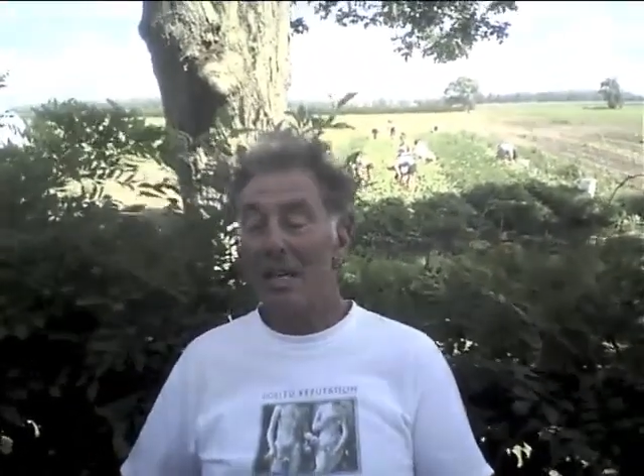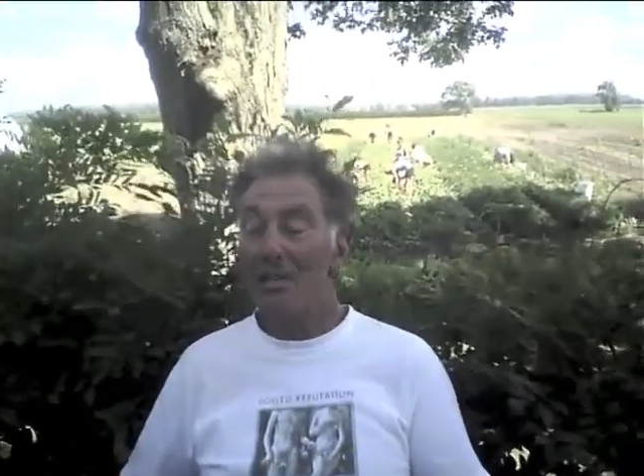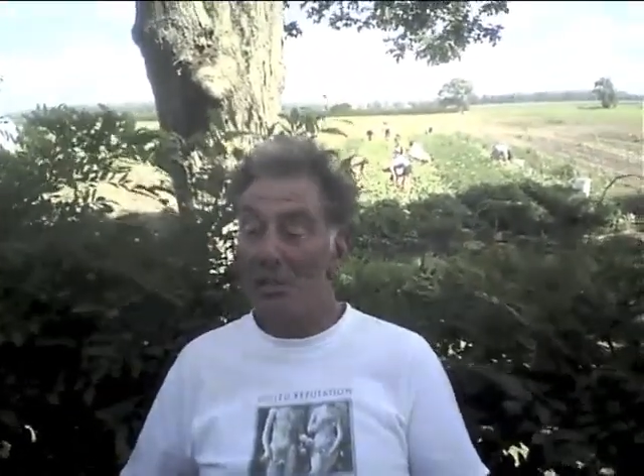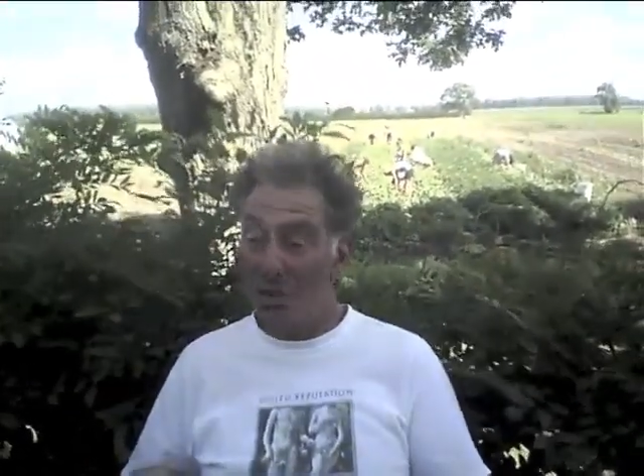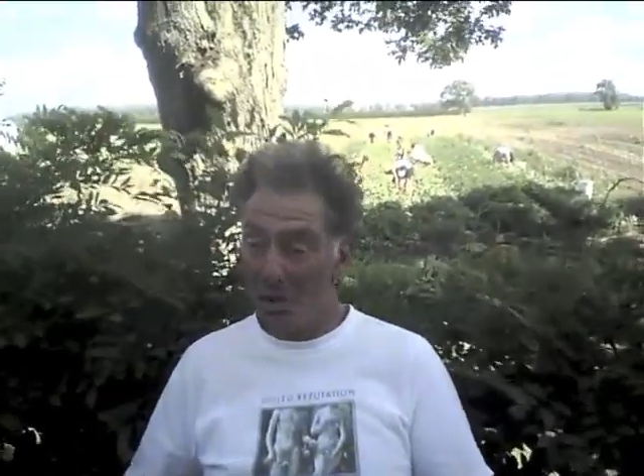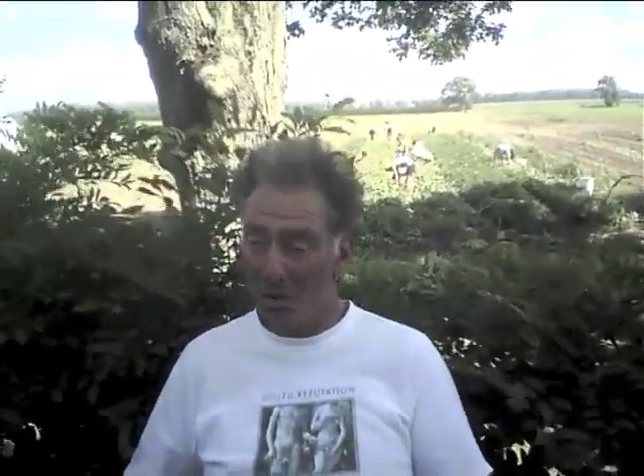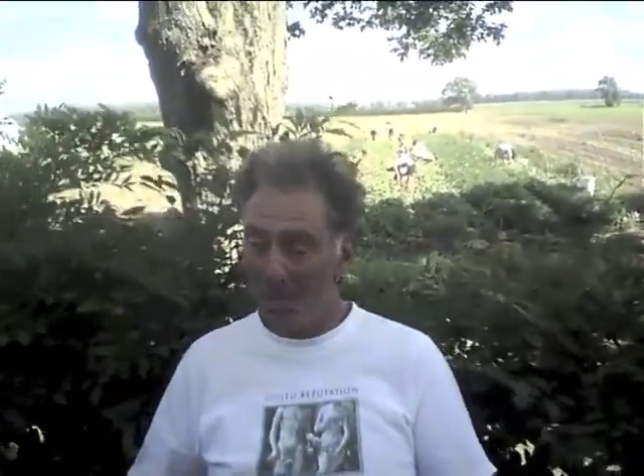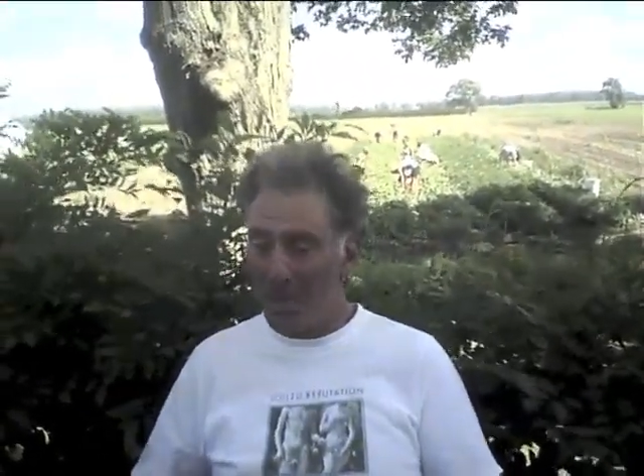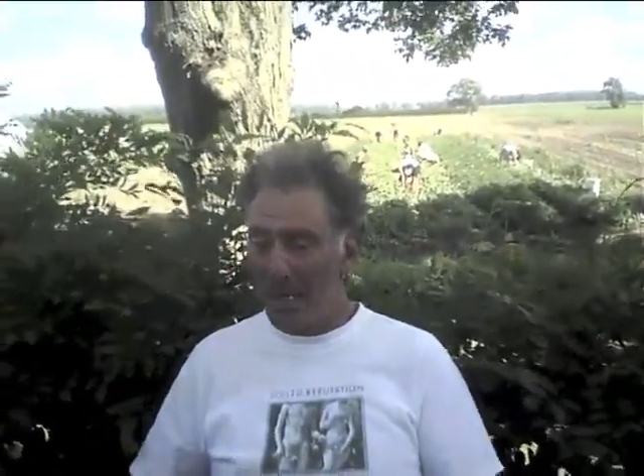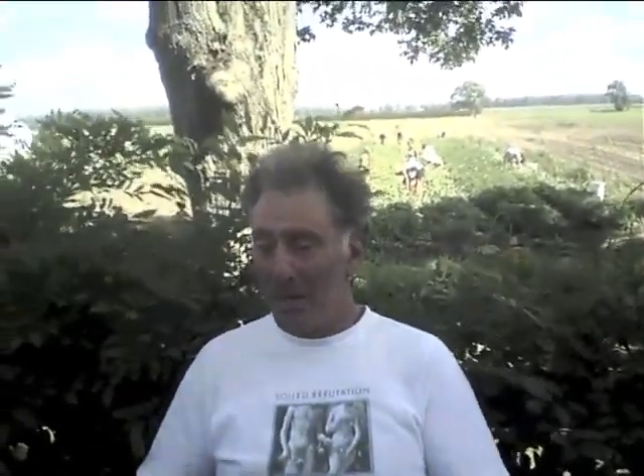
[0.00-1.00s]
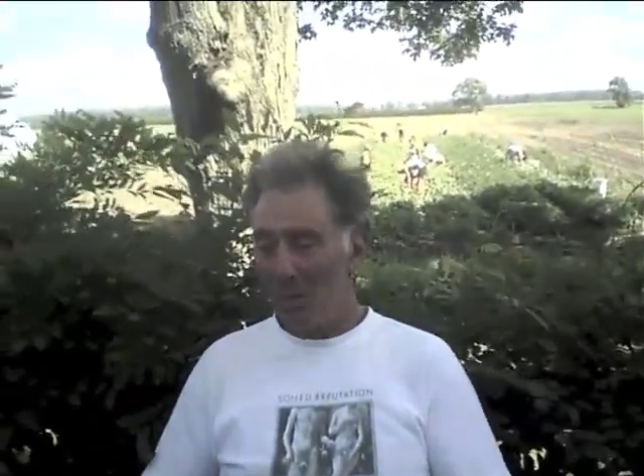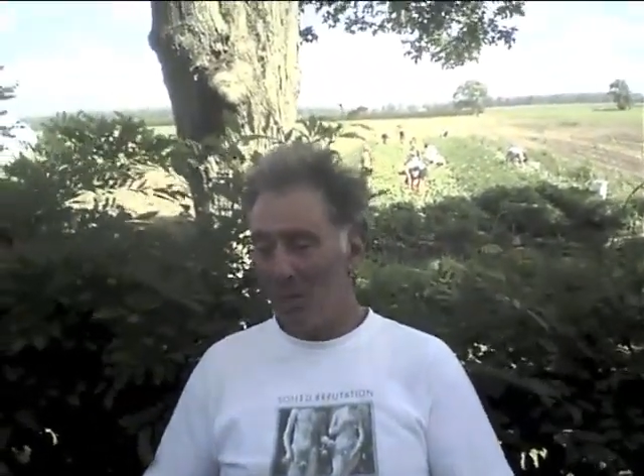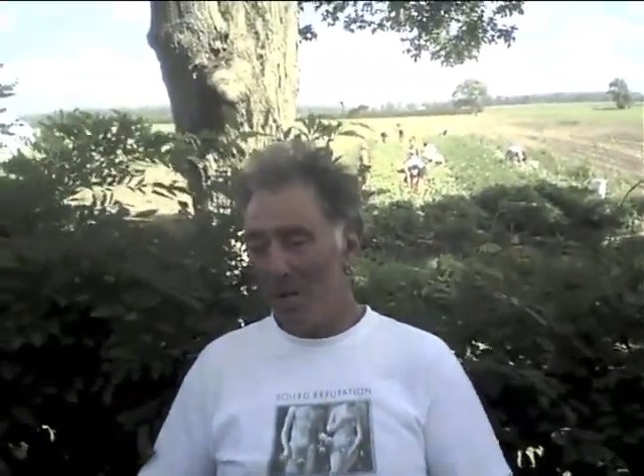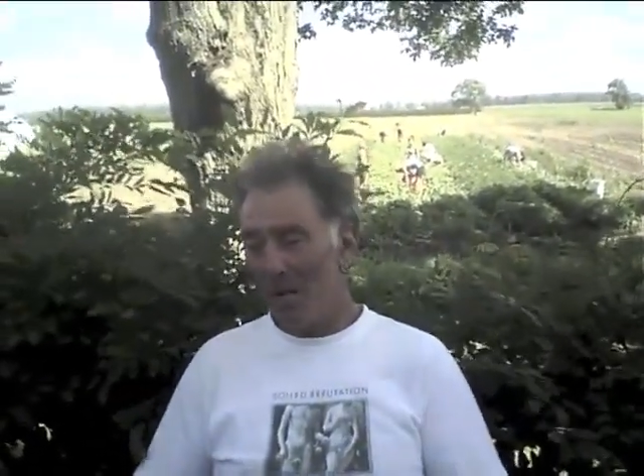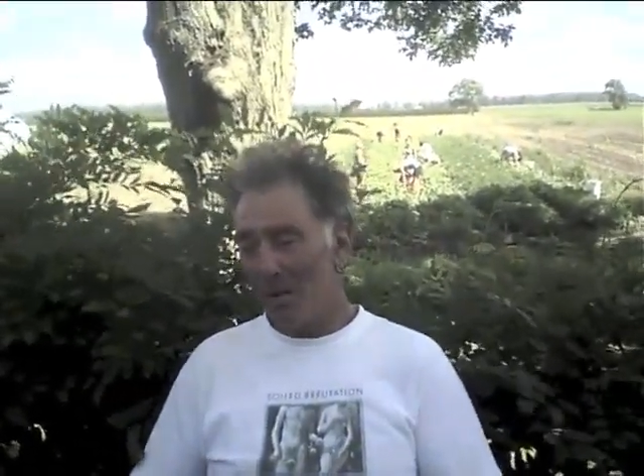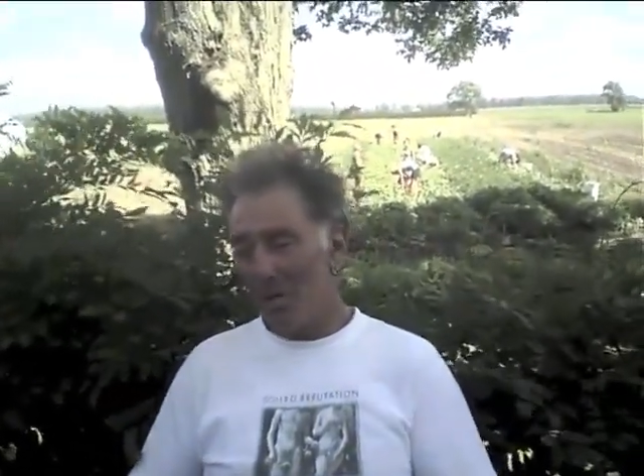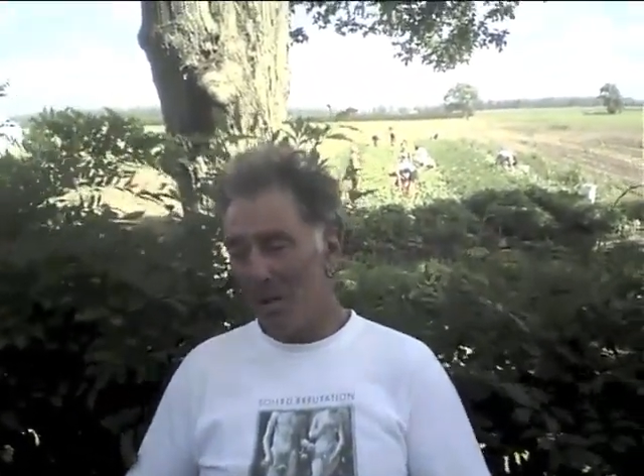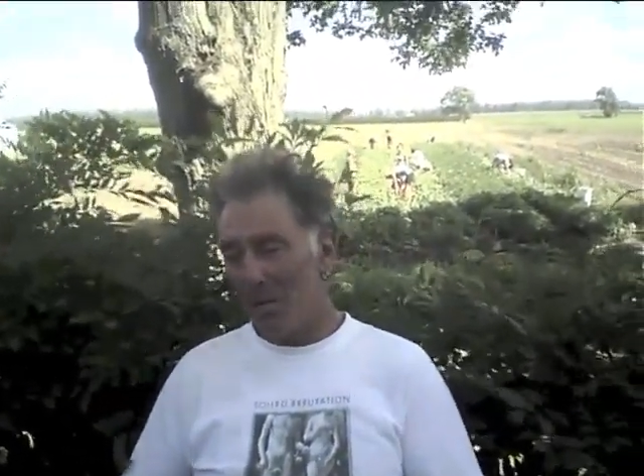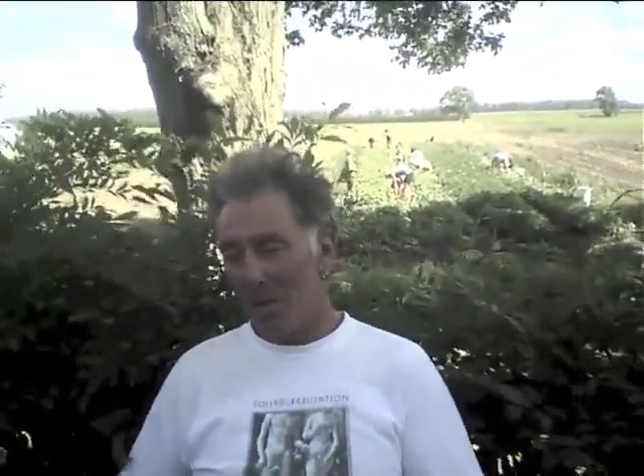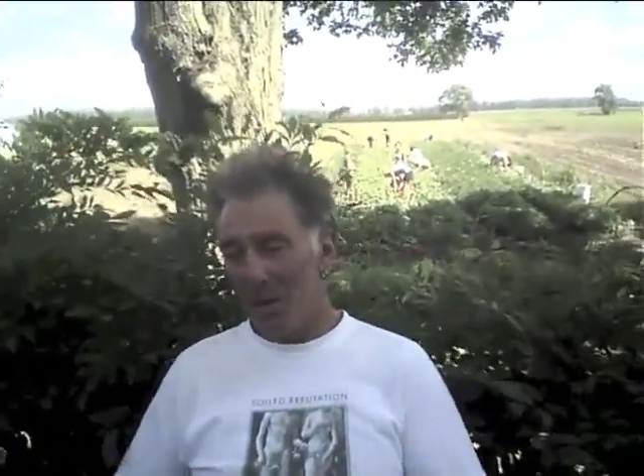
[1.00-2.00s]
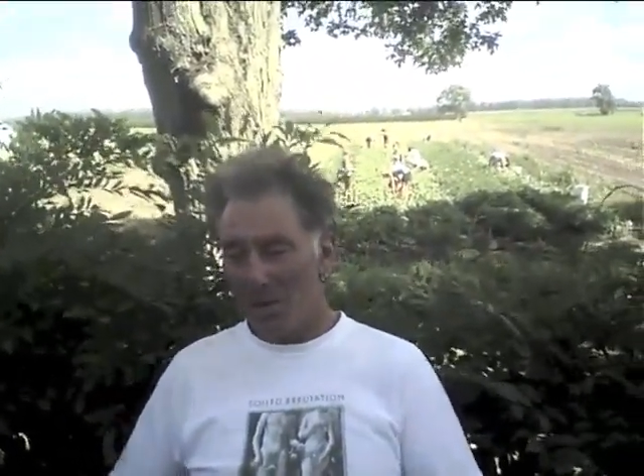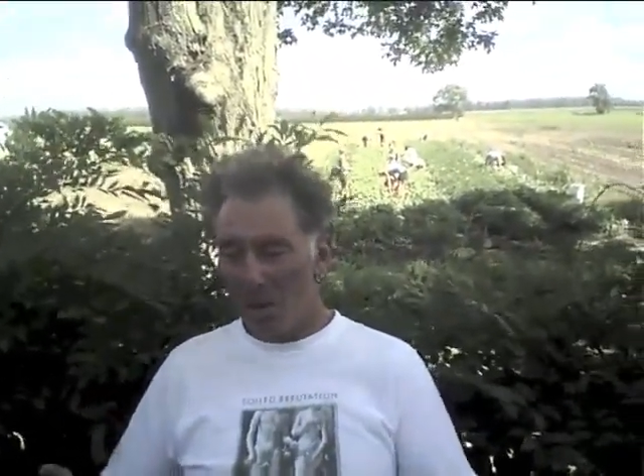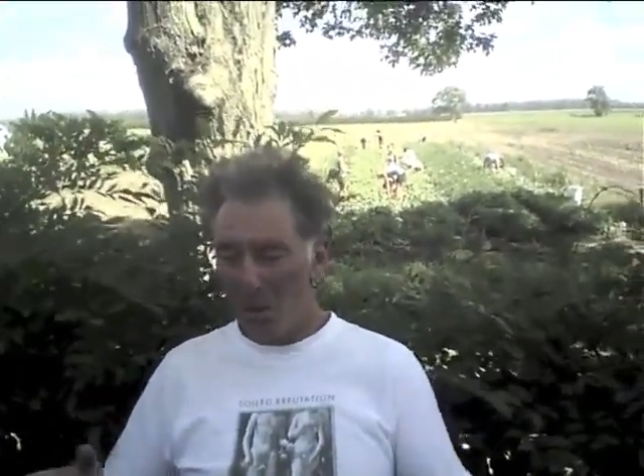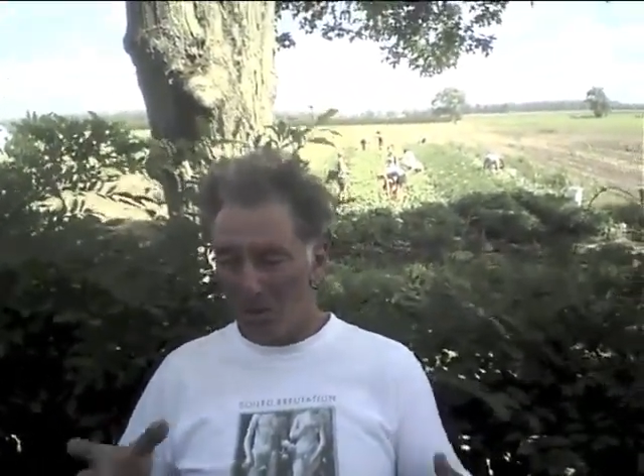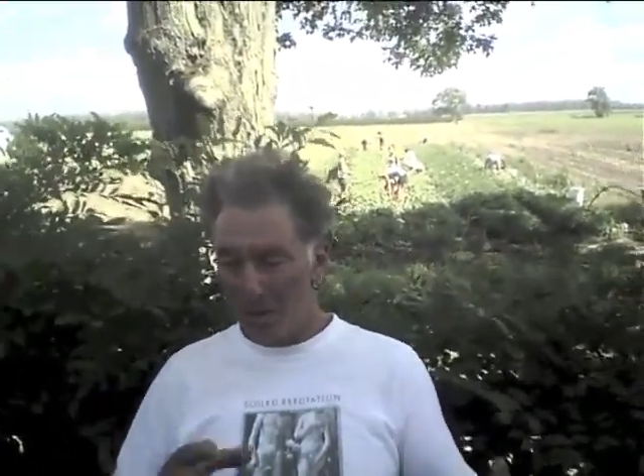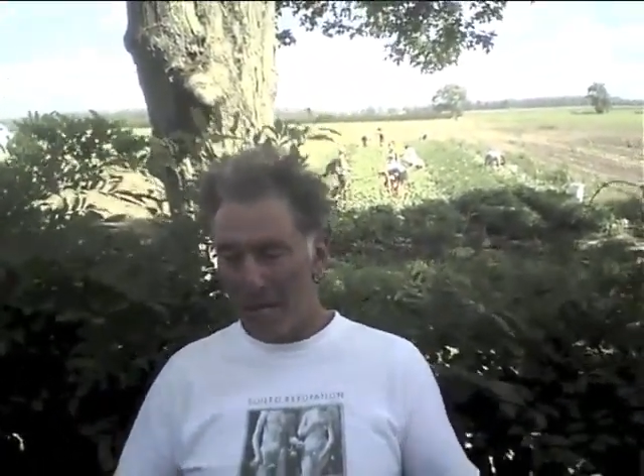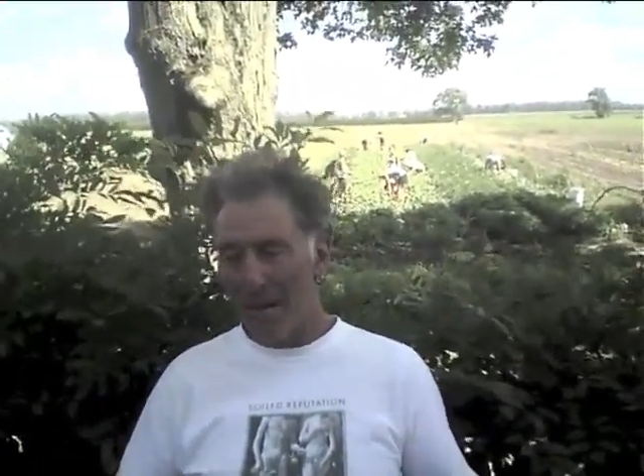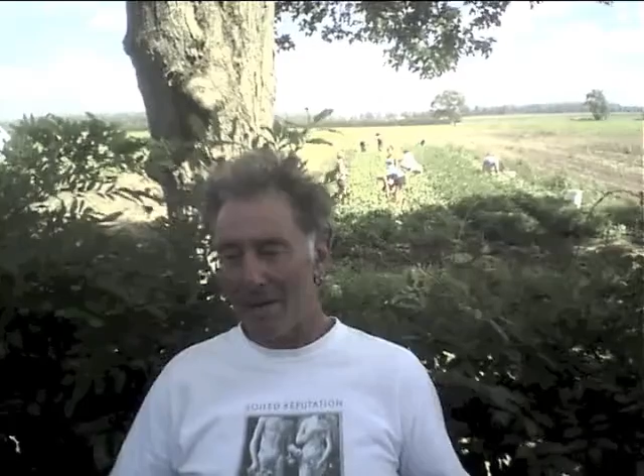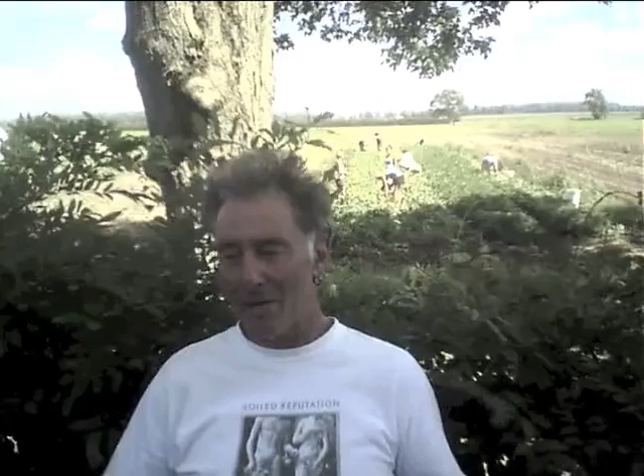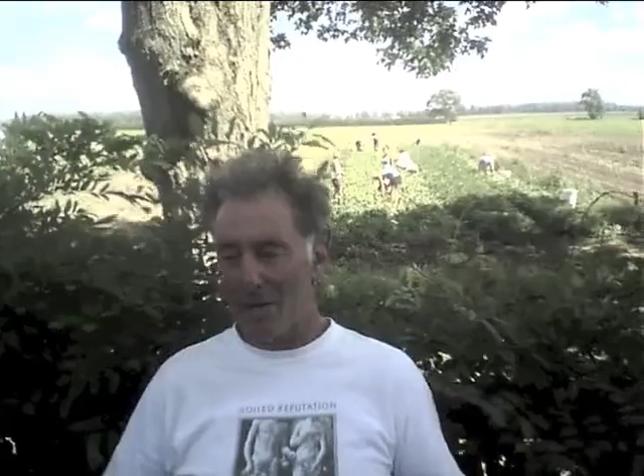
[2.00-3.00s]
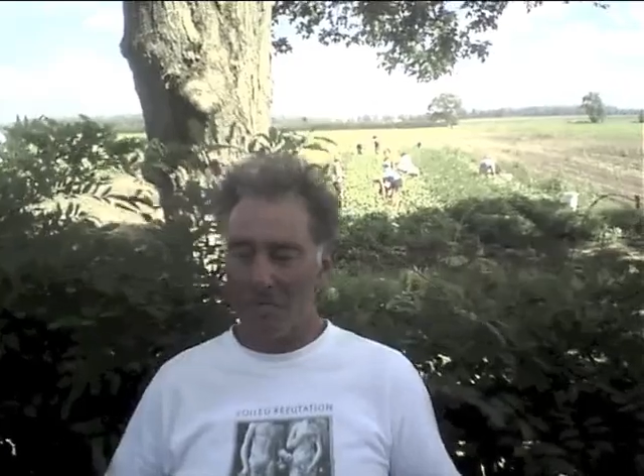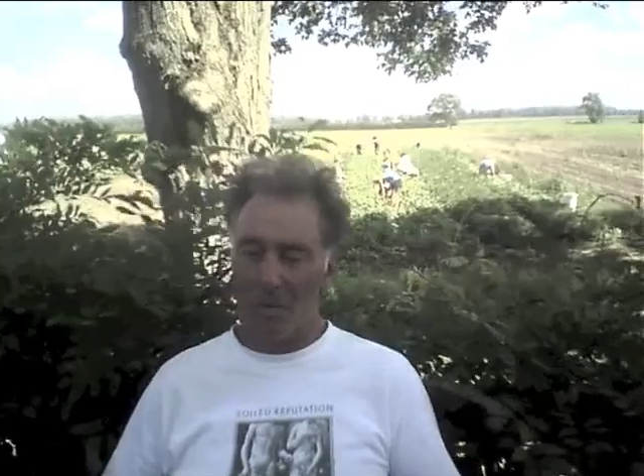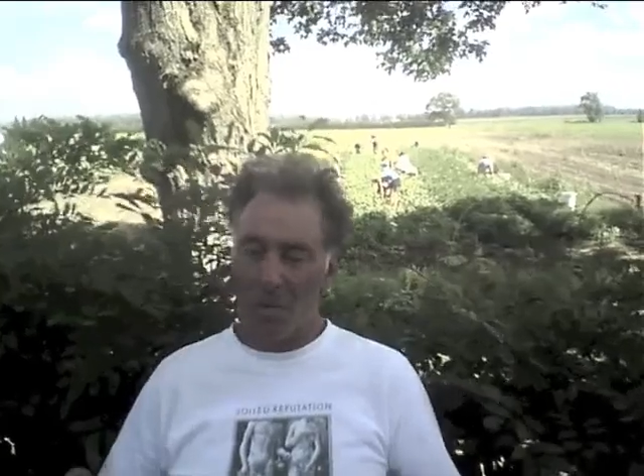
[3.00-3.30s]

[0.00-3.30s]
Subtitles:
So we withhold carrots and